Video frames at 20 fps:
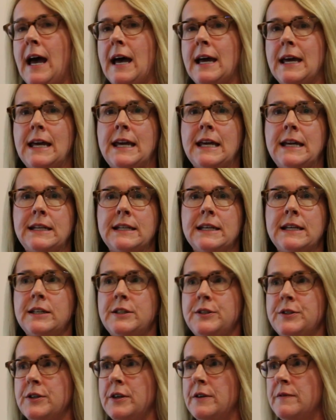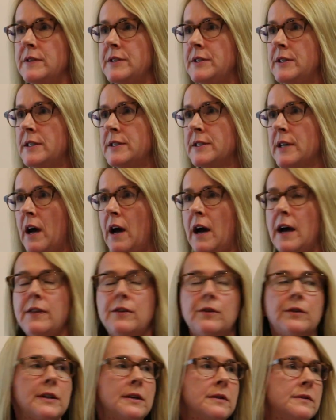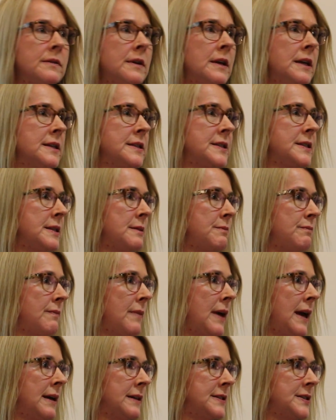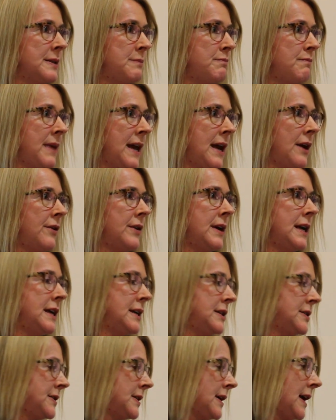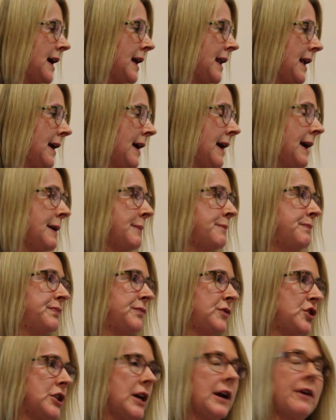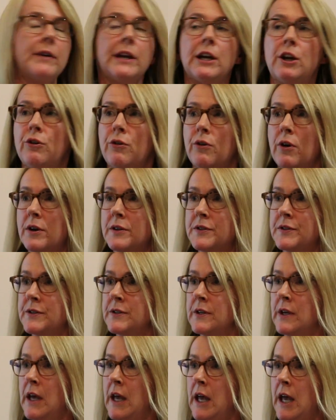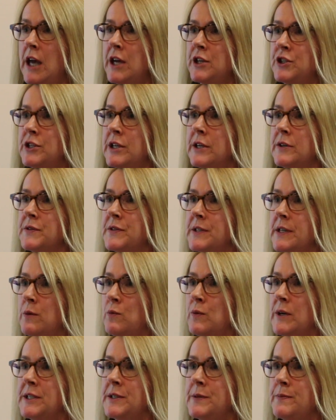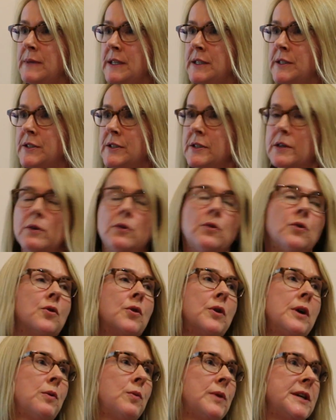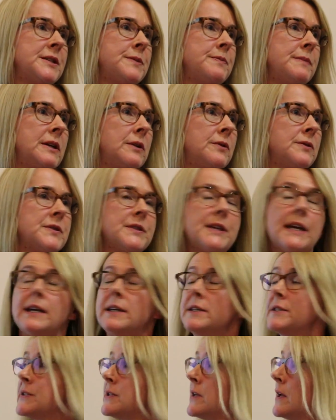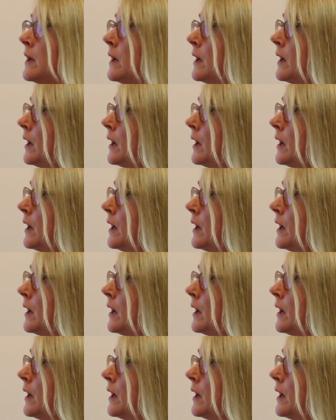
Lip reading: our ED services either at St Mary's, at Charing Cross, at Chelsea and Westminster, or at West Middlesex.